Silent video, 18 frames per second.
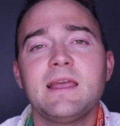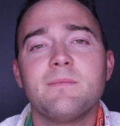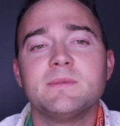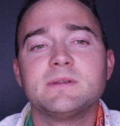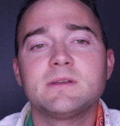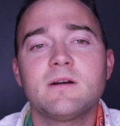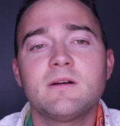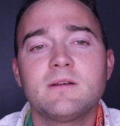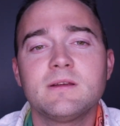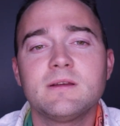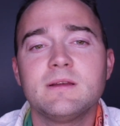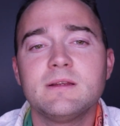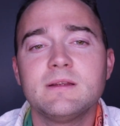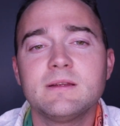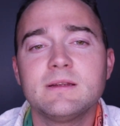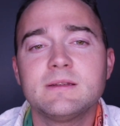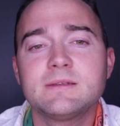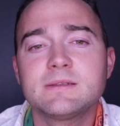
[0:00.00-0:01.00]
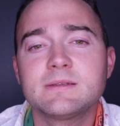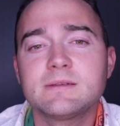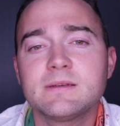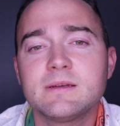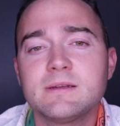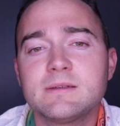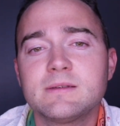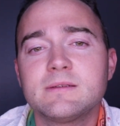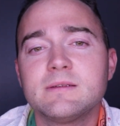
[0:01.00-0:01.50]
It's hard
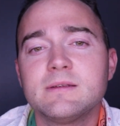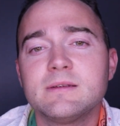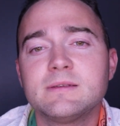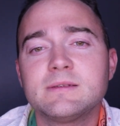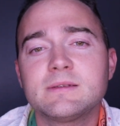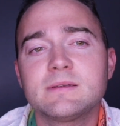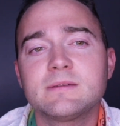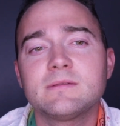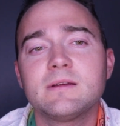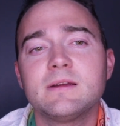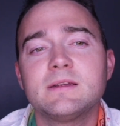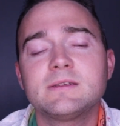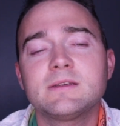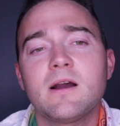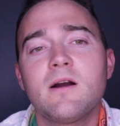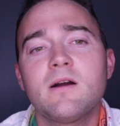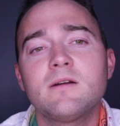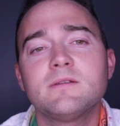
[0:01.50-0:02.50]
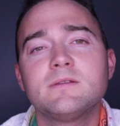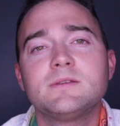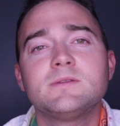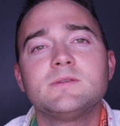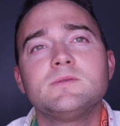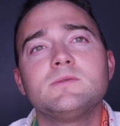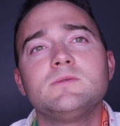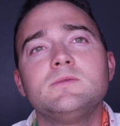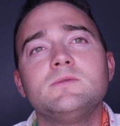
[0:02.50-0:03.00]
to it's hard
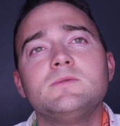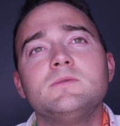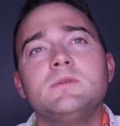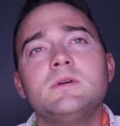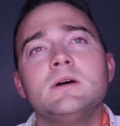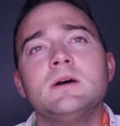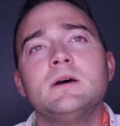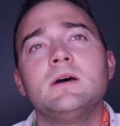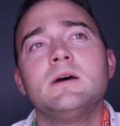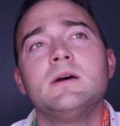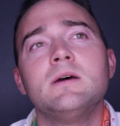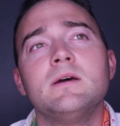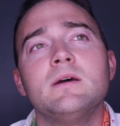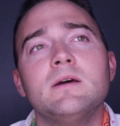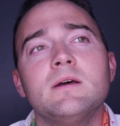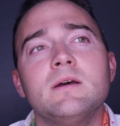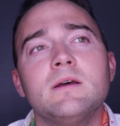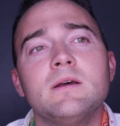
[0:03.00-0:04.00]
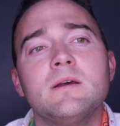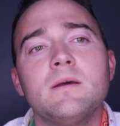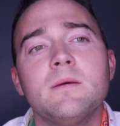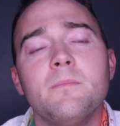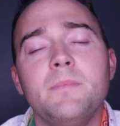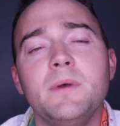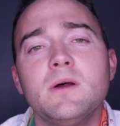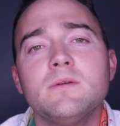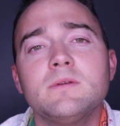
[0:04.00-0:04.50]
to
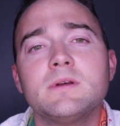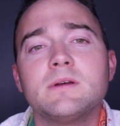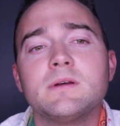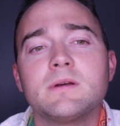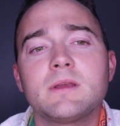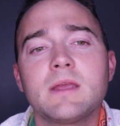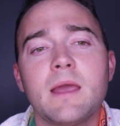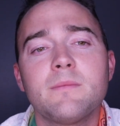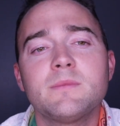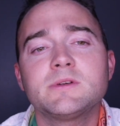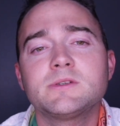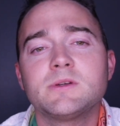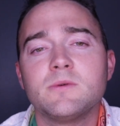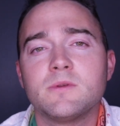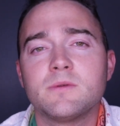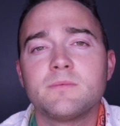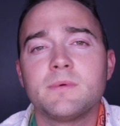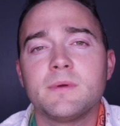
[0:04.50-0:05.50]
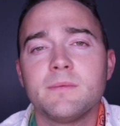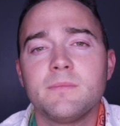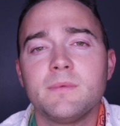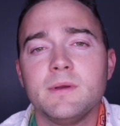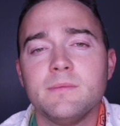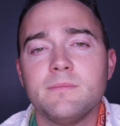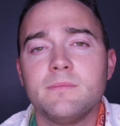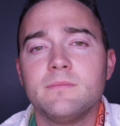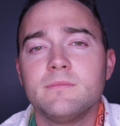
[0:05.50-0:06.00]
build a chemistry with
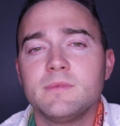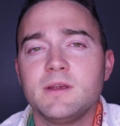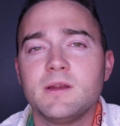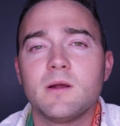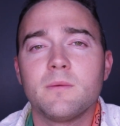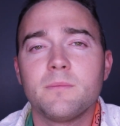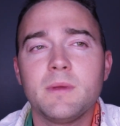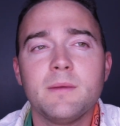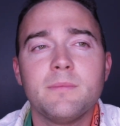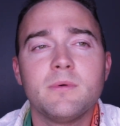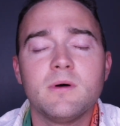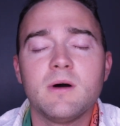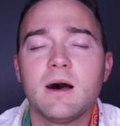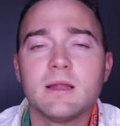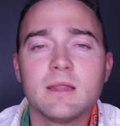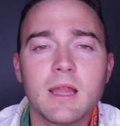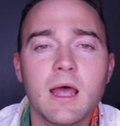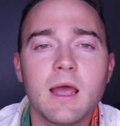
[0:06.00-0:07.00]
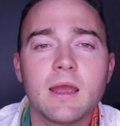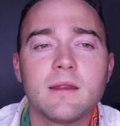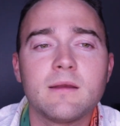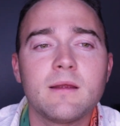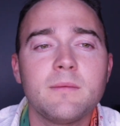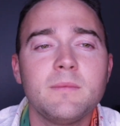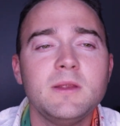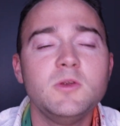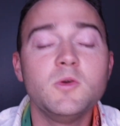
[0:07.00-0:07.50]
people online.
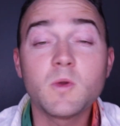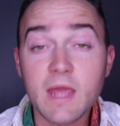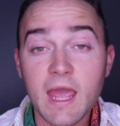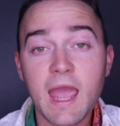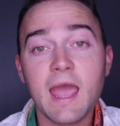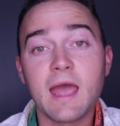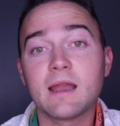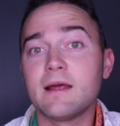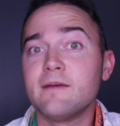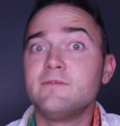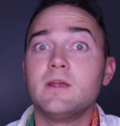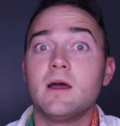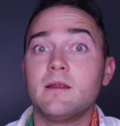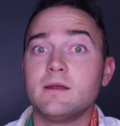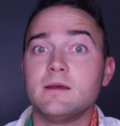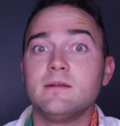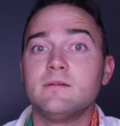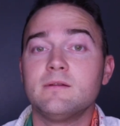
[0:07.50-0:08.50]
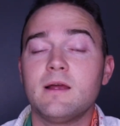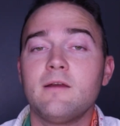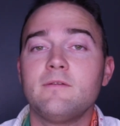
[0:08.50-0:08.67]
I mean, you can. I've done it.